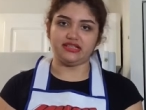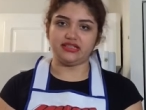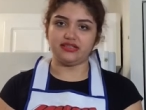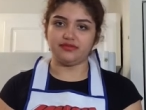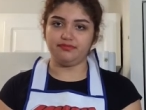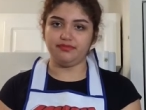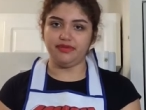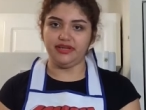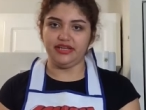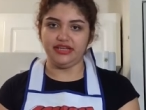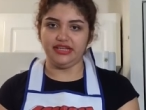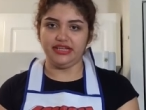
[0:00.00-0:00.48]

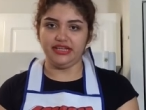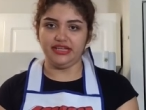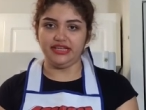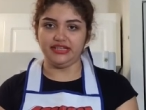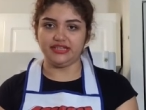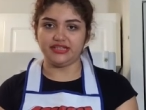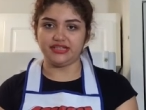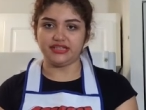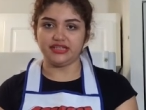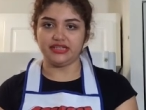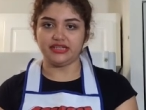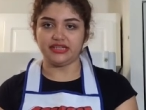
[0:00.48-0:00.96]

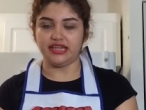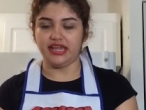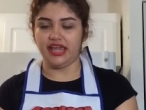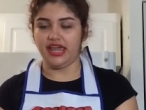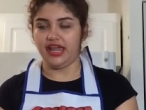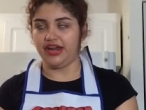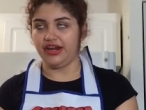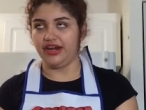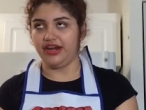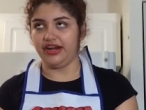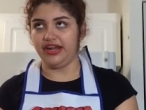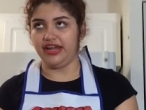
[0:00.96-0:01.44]
spinach,
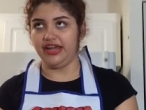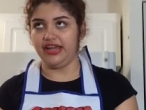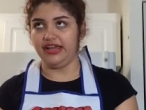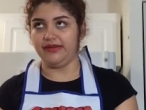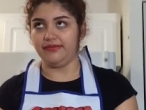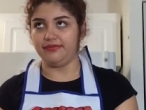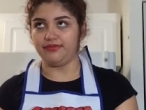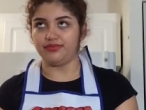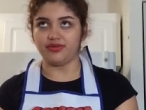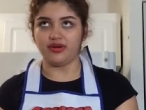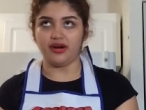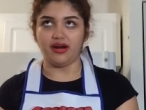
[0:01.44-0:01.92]

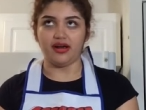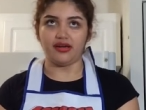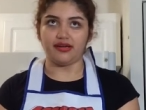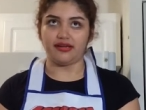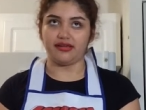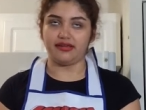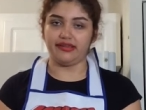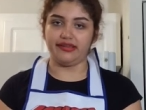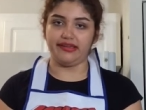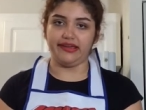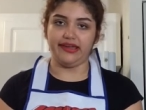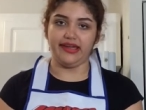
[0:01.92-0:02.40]
carrot,
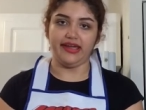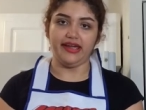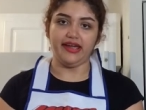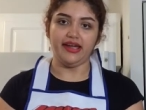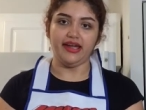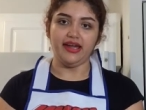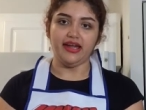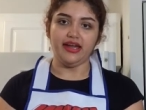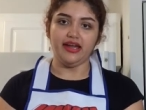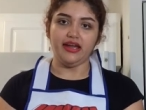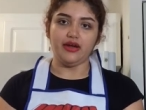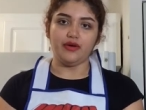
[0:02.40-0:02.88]
broccoli,
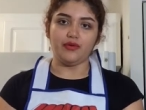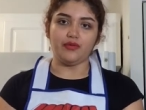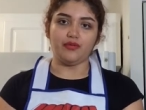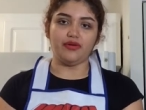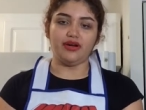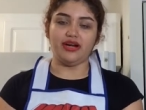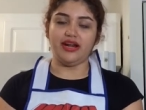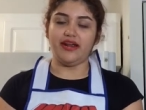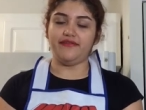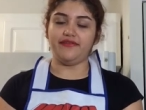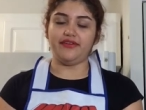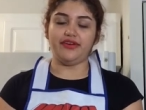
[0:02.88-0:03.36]

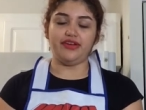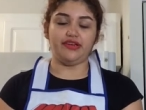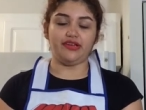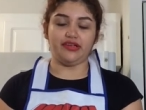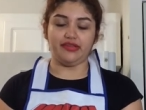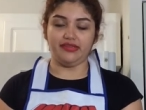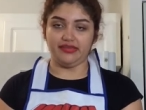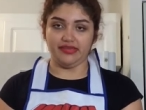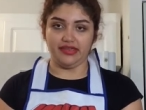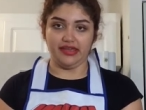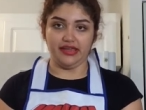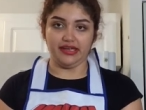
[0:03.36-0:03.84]
whatever you
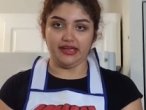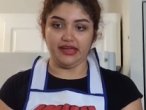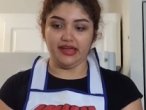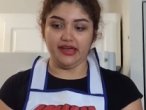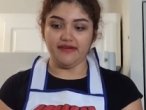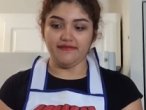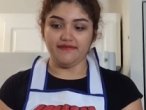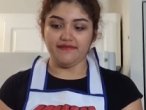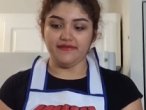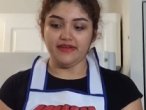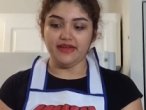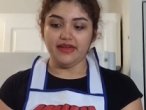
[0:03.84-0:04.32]
can think
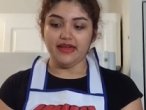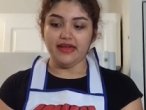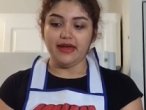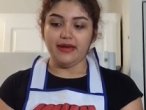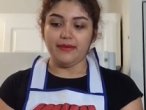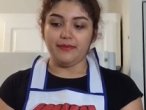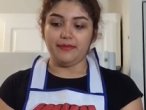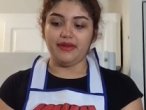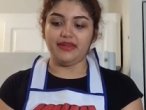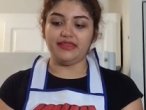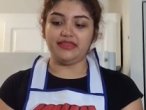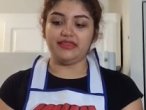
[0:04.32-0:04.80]
of.
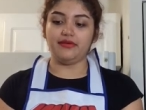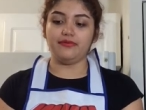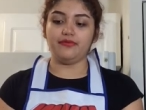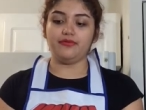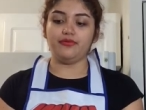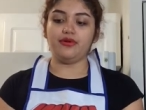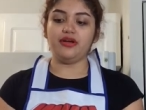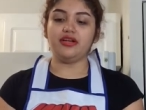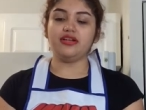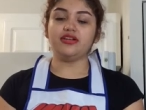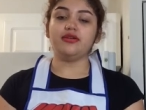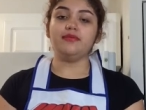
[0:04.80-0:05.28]
But the
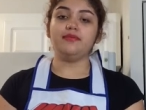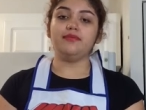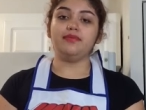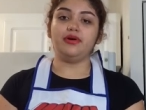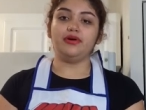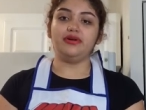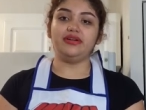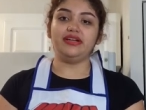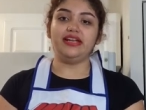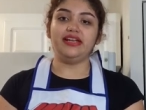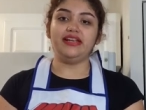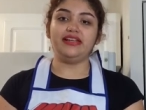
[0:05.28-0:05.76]
one
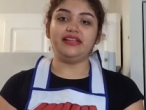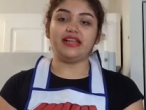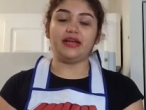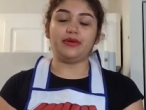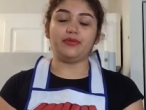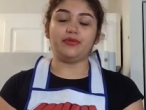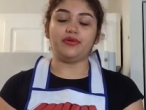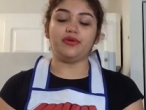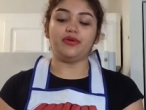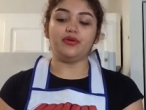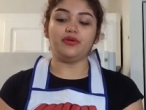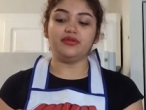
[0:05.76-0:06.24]
component
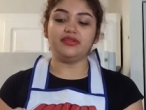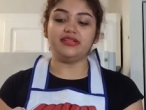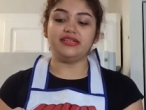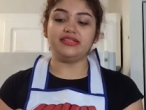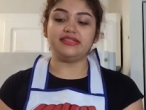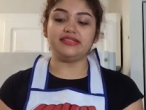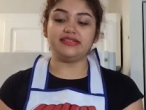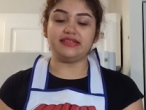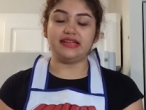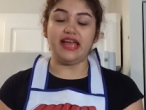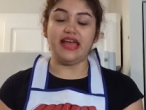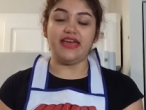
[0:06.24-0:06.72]
that will hold
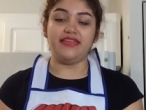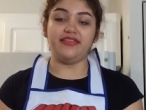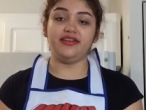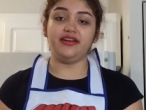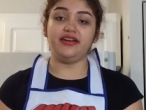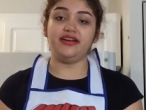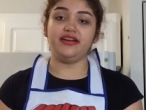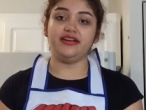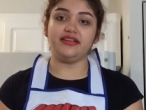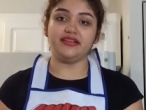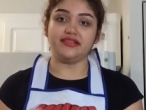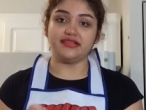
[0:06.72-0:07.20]
it
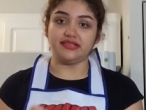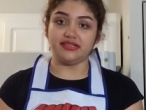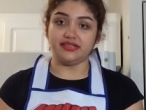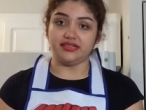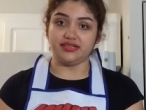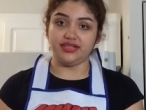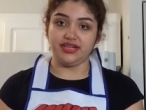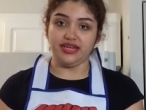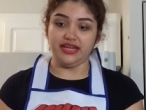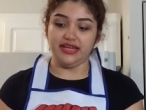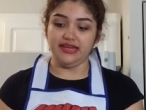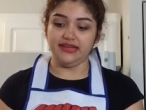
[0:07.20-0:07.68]
together is the
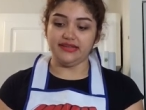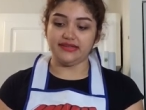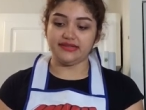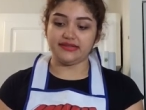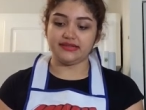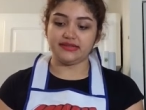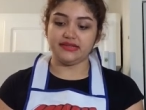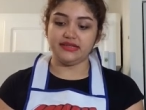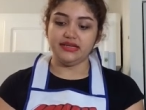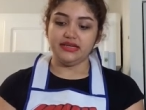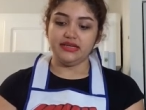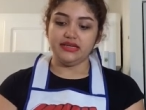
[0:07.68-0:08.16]

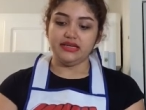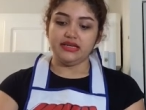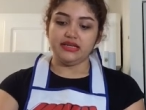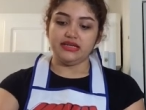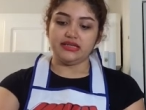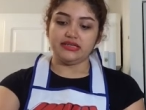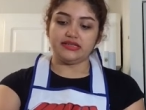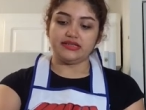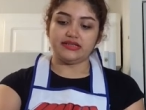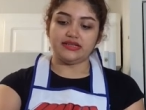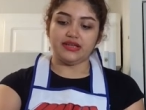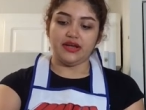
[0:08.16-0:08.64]
cheese.
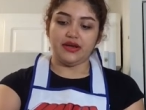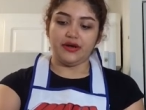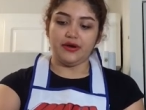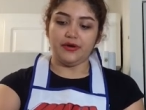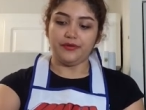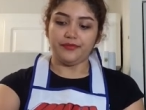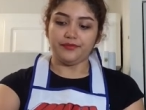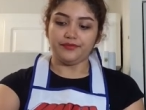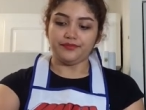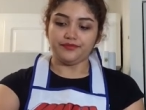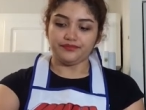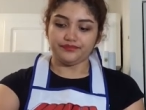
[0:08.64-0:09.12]

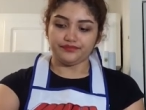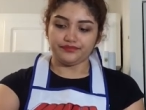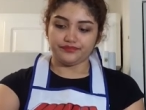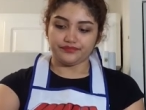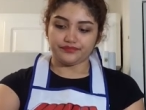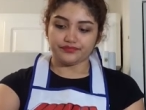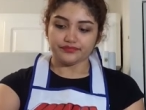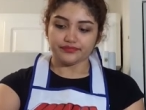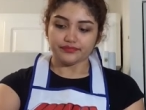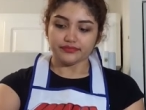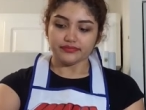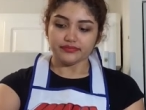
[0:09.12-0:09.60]
So
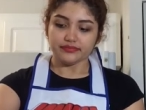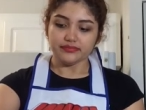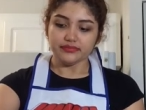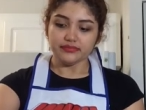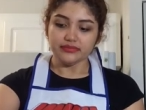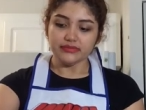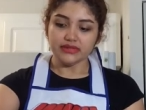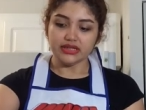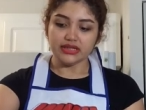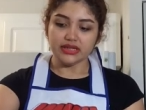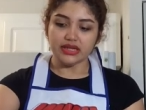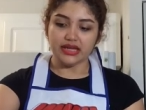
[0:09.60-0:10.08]

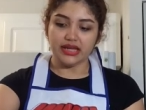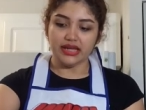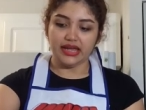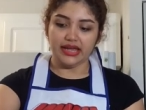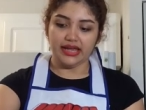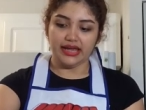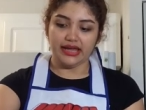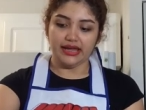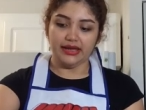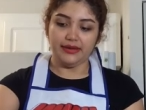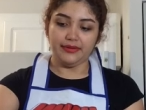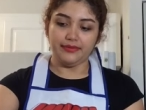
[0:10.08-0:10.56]

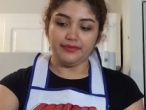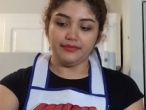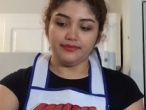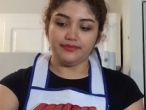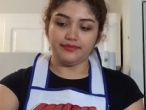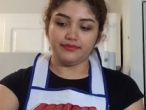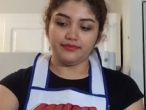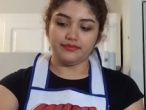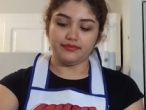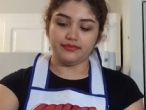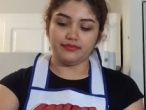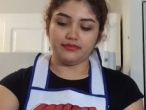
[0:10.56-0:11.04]

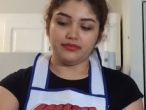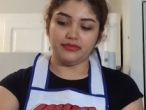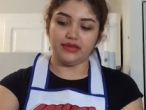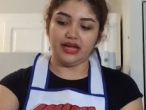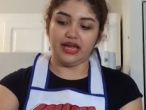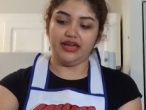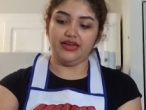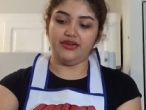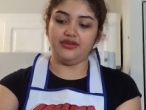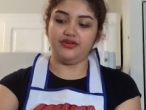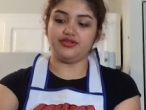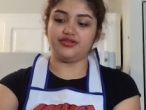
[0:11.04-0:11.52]

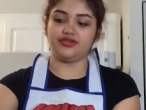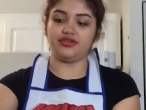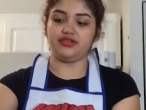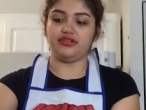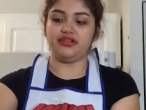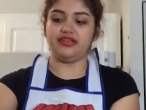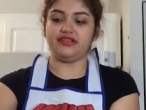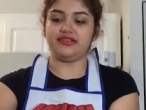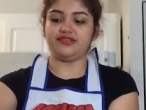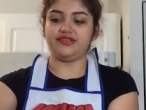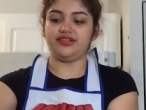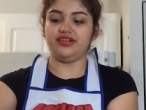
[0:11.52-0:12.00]
I
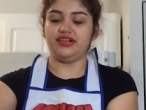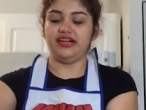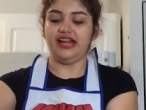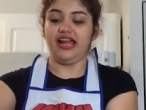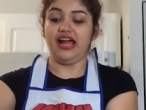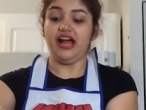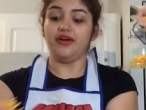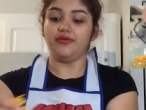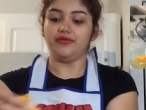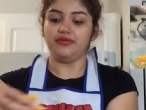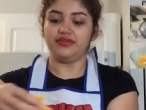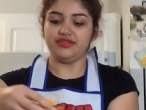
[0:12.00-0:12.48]
usually start
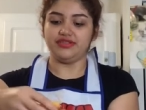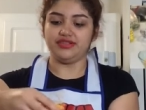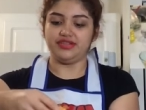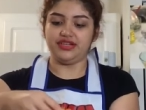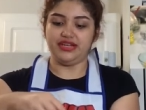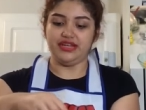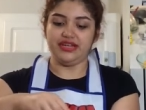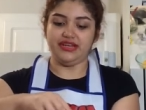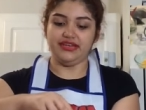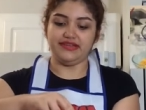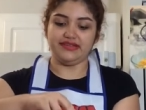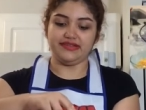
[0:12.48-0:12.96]
out with
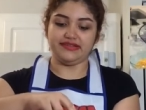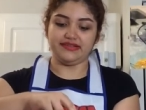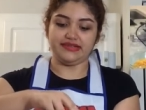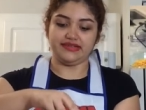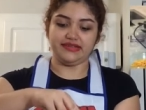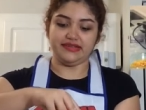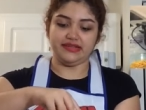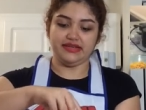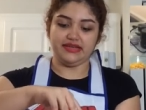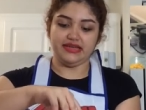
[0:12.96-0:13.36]
cheese.